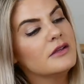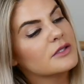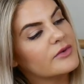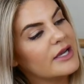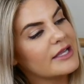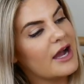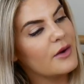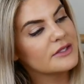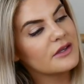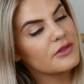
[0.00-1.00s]
So right
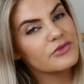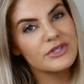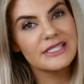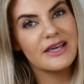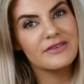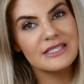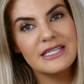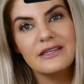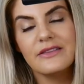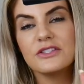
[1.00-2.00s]
now it's on
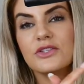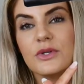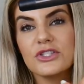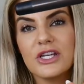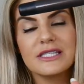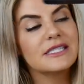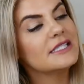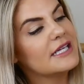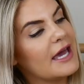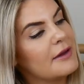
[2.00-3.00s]
370, and then to adjust
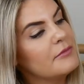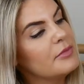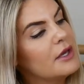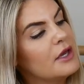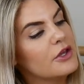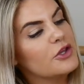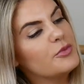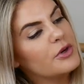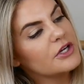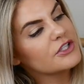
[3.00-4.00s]
the temp,
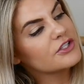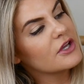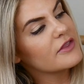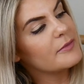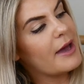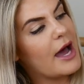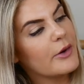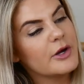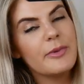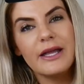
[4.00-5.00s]
you push the
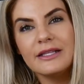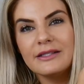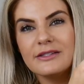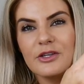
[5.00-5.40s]
power button.